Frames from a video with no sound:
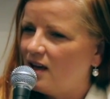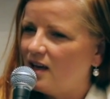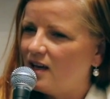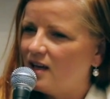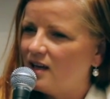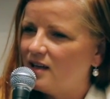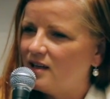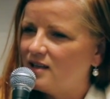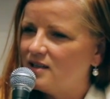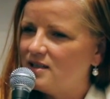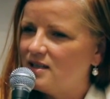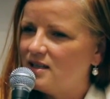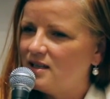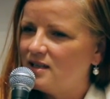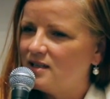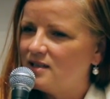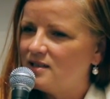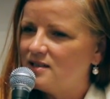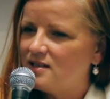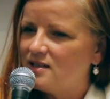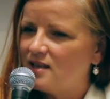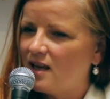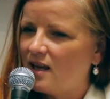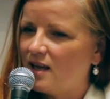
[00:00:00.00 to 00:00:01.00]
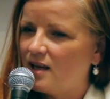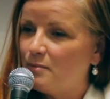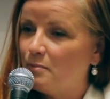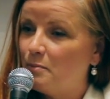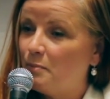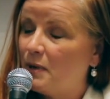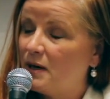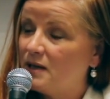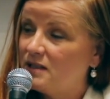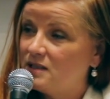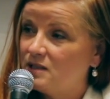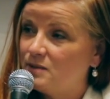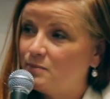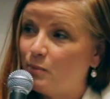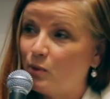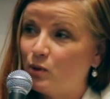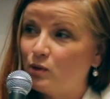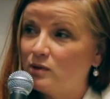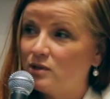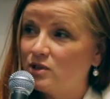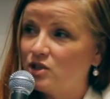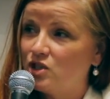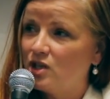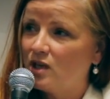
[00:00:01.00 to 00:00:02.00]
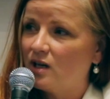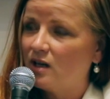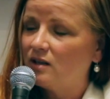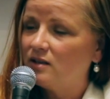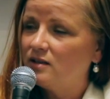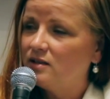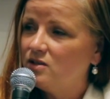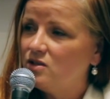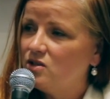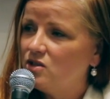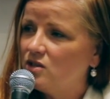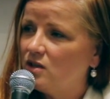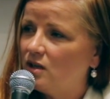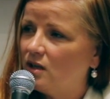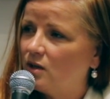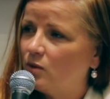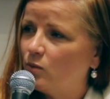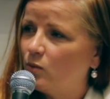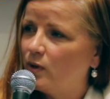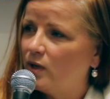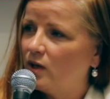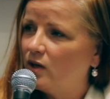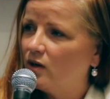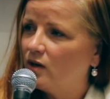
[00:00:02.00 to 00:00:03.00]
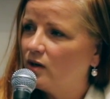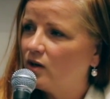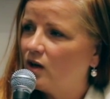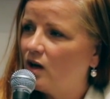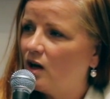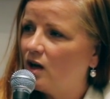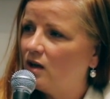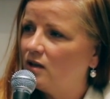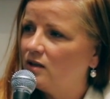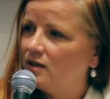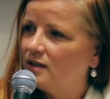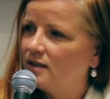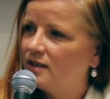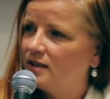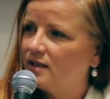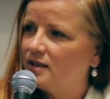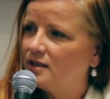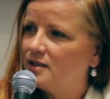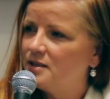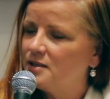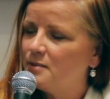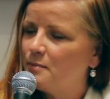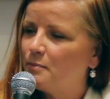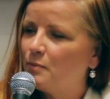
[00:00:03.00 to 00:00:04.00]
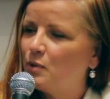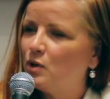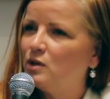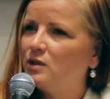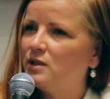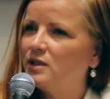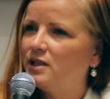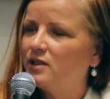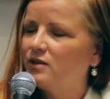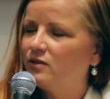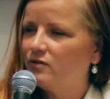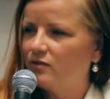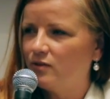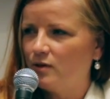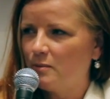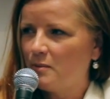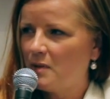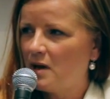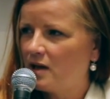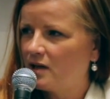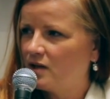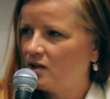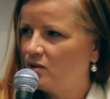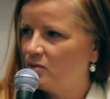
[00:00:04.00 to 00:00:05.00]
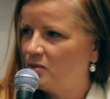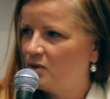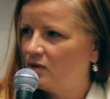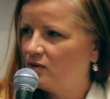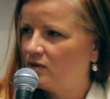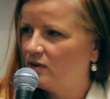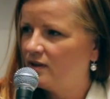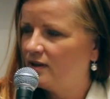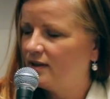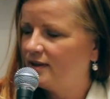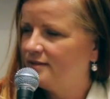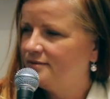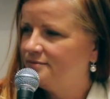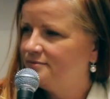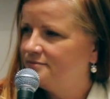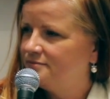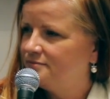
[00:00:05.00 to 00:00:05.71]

And it's a bus pull challenge, and we are calling it Pulling for My Community.